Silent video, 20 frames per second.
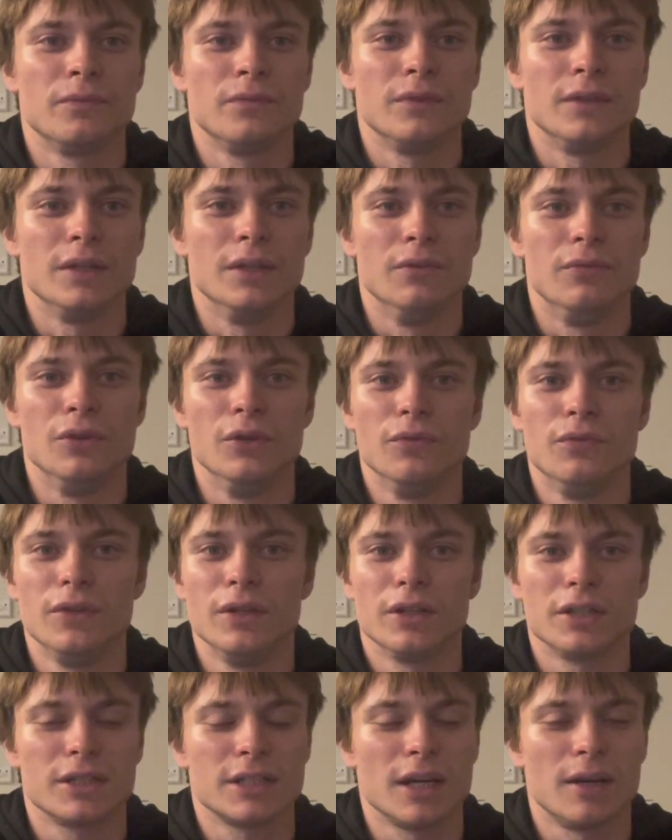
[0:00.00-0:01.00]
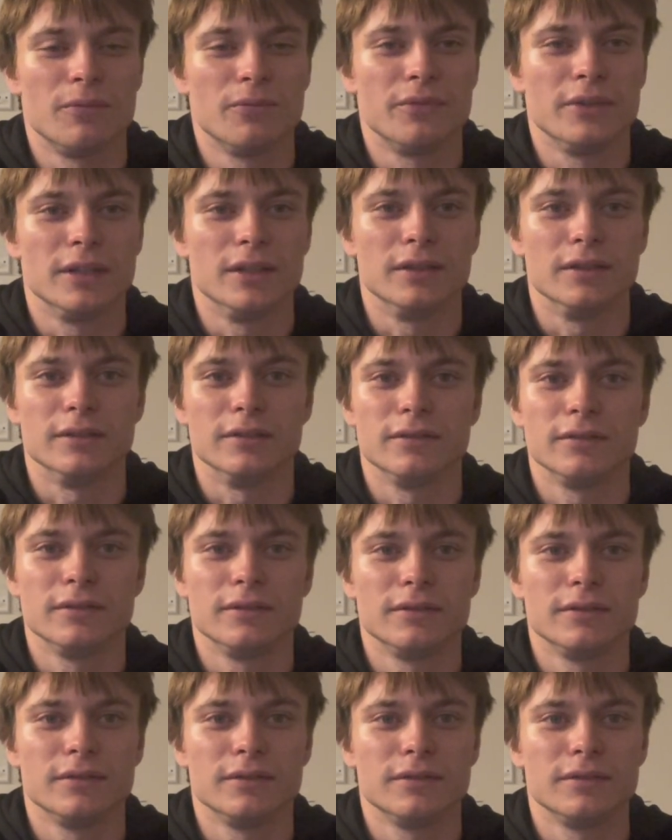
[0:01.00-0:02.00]
If you fear something
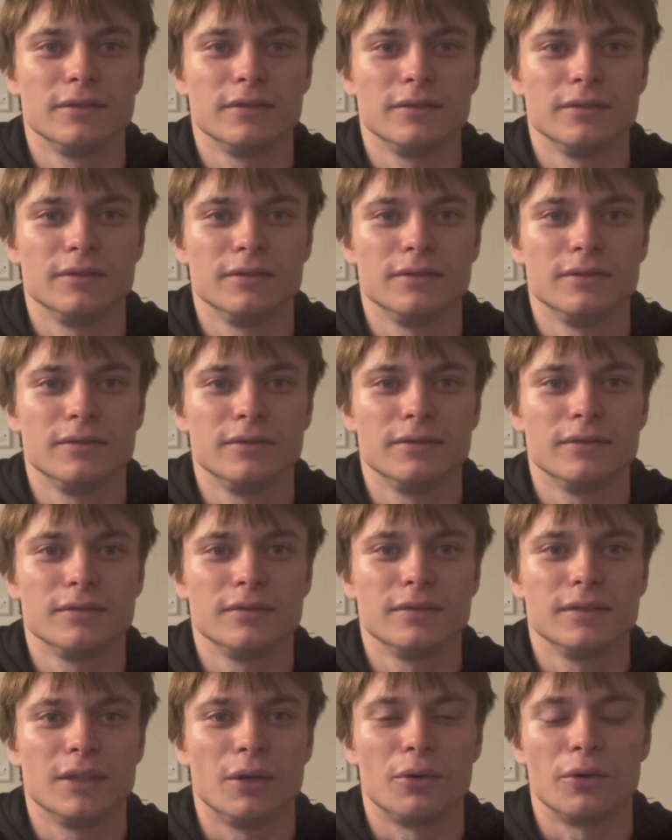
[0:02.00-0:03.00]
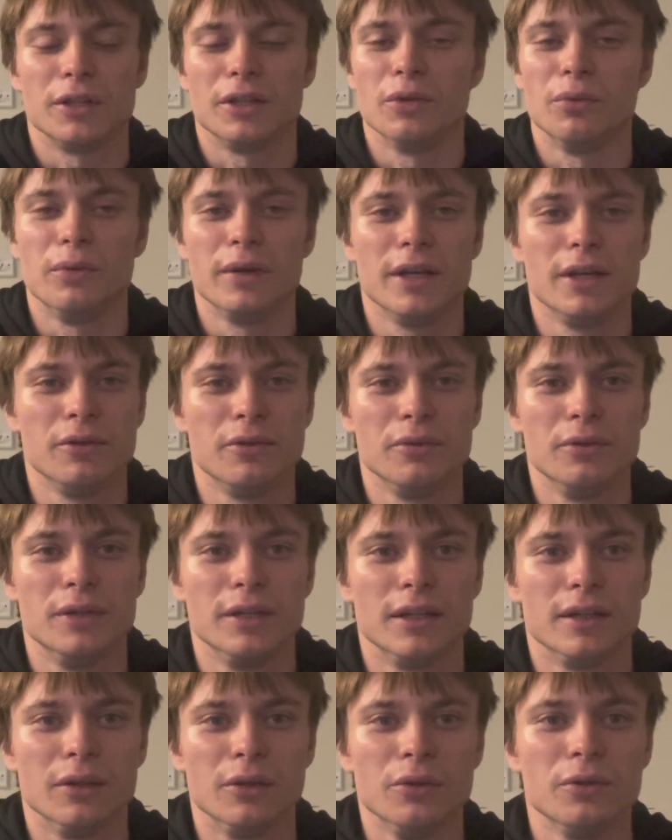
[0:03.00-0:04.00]
or the way you're
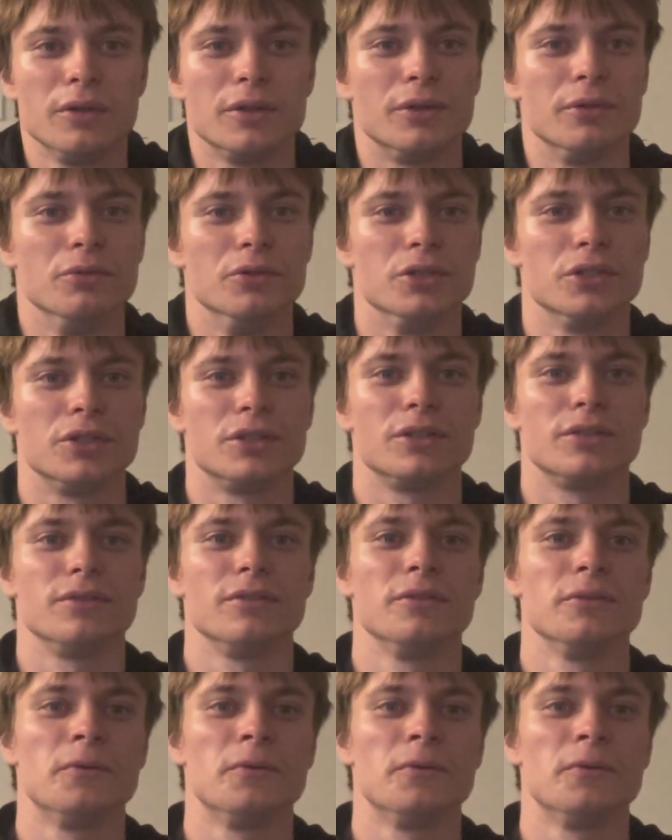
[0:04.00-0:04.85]
gonna look, you just